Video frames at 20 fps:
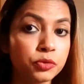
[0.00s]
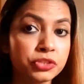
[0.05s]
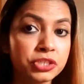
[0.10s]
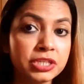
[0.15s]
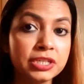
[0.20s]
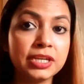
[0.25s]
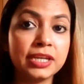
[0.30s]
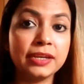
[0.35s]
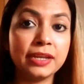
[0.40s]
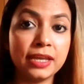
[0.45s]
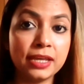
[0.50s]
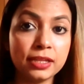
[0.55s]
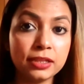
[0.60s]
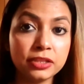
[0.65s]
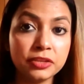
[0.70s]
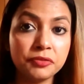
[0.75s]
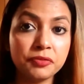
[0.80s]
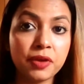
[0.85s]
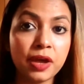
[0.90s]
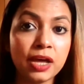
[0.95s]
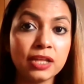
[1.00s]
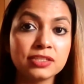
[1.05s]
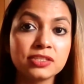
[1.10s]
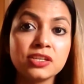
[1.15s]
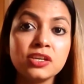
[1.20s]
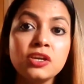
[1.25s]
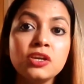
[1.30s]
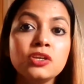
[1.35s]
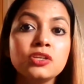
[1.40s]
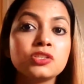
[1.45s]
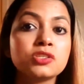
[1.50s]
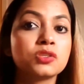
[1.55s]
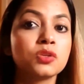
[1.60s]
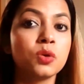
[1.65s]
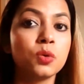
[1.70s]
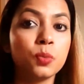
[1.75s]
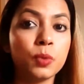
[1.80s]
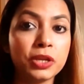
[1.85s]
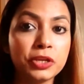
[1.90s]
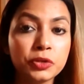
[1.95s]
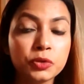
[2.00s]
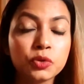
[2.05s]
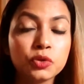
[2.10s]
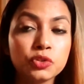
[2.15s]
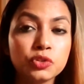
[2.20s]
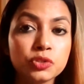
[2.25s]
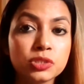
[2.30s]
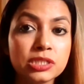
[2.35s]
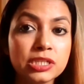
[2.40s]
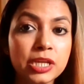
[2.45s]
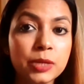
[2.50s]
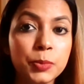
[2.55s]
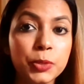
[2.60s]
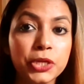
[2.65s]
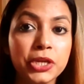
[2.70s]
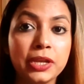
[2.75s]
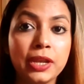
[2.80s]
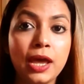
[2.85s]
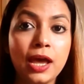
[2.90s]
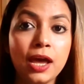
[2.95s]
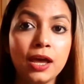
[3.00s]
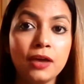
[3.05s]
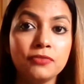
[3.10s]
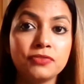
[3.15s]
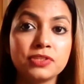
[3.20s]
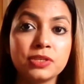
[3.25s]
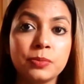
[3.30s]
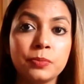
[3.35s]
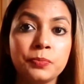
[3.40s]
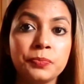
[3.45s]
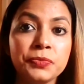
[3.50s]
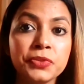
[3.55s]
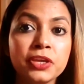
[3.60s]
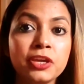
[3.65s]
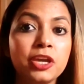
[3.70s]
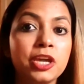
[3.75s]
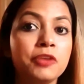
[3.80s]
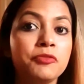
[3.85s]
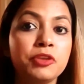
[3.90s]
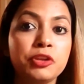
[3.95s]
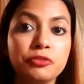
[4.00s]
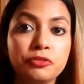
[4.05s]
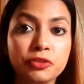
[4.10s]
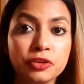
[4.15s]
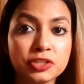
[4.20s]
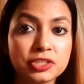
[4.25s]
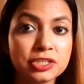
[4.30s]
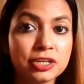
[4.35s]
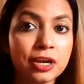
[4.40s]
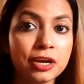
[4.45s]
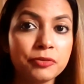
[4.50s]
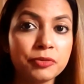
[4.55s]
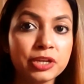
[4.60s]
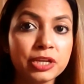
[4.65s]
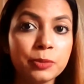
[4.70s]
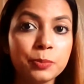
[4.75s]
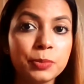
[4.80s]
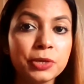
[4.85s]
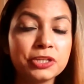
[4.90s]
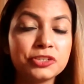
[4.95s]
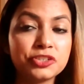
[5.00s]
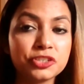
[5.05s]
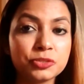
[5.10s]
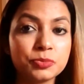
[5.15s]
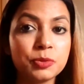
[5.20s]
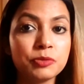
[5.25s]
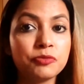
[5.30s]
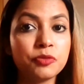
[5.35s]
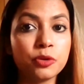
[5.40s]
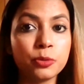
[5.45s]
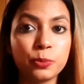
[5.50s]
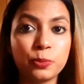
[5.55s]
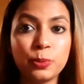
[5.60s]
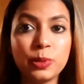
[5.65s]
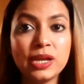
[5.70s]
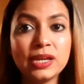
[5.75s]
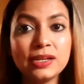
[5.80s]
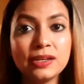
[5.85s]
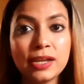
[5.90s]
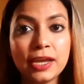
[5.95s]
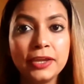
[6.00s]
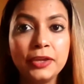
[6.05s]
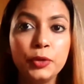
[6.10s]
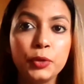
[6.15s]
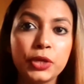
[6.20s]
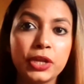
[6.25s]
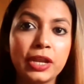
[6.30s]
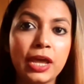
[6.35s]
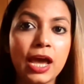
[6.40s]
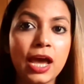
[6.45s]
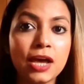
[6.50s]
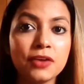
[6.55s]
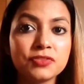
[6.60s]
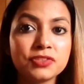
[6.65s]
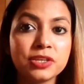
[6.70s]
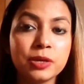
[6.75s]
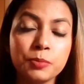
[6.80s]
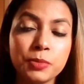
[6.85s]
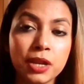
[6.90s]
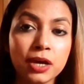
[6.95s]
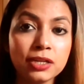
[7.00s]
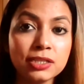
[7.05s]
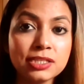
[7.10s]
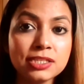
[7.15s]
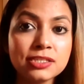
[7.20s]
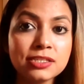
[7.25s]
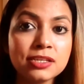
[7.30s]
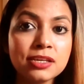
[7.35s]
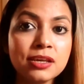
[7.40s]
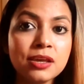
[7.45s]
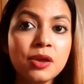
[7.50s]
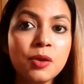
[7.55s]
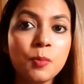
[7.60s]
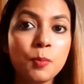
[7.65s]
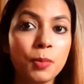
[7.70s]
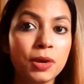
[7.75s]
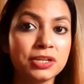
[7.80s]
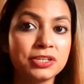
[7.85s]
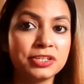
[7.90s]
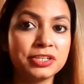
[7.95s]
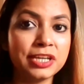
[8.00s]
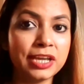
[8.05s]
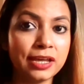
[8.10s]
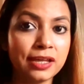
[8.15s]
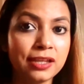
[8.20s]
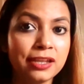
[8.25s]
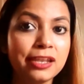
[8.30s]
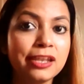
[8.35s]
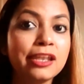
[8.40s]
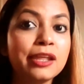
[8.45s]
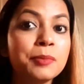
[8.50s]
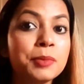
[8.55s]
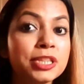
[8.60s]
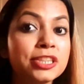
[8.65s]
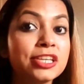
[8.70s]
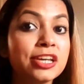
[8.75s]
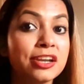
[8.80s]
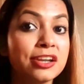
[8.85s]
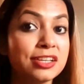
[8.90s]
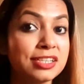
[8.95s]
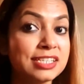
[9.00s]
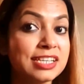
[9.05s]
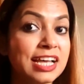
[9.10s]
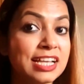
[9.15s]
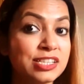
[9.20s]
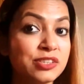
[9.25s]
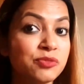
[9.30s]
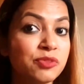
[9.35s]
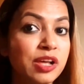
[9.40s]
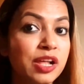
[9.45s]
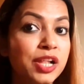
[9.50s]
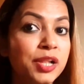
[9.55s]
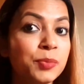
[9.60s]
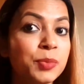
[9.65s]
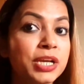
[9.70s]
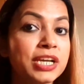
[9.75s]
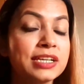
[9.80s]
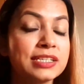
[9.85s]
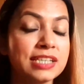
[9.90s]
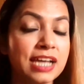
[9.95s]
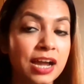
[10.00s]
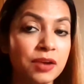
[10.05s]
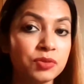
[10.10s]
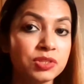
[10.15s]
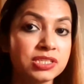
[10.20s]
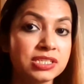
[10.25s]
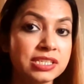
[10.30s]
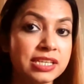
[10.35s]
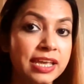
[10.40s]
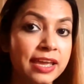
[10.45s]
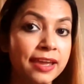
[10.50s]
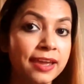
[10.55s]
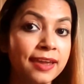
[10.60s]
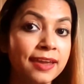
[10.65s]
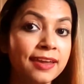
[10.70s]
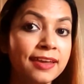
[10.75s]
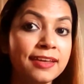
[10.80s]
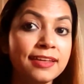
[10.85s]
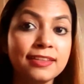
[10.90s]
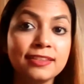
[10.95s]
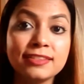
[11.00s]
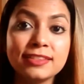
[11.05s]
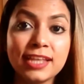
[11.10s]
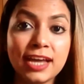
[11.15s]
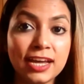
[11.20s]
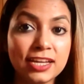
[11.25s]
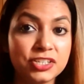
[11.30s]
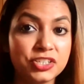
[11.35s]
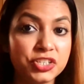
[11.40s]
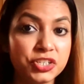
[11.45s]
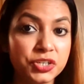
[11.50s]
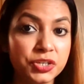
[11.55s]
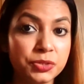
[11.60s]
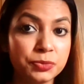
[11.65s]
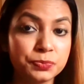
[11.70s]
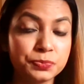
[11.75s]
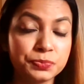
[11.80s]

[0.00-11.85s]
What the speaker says: protein and healthy fats. So when you go to sleep, you can have some, even if you're starving a bit just before bed, like you can have some nuts. But yeah, limit the nuts as well, because I would say that